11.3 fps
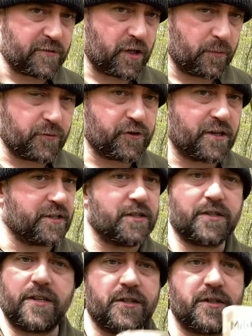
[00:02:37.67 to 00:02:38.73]
type of
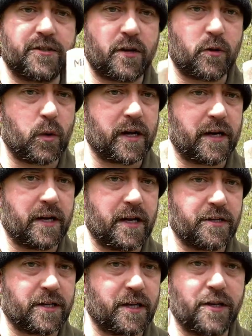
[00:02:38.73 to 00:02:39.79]
dressings, this is so quick and
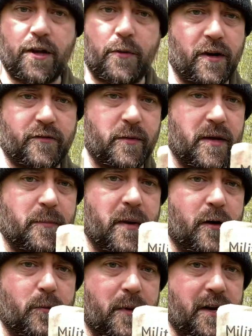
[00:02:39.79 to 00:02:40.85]
easy. You don't have to be a
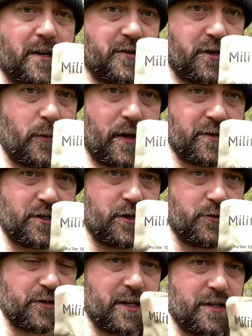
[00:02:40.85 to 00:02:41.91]
paramedic to know how to
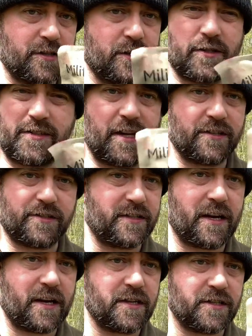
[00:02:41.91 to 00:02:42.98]
use this.
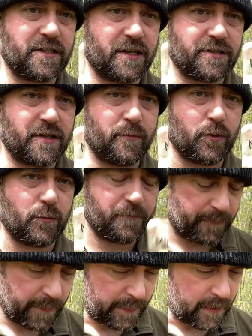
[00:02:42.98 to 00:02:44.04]
Dead easy, dead simple.
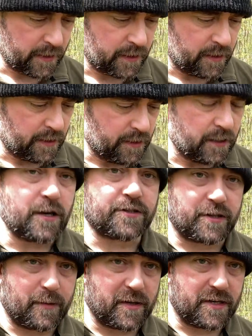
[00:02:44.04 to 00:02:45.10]
So
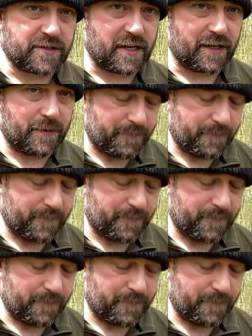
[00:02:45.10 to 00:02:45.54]
that being said,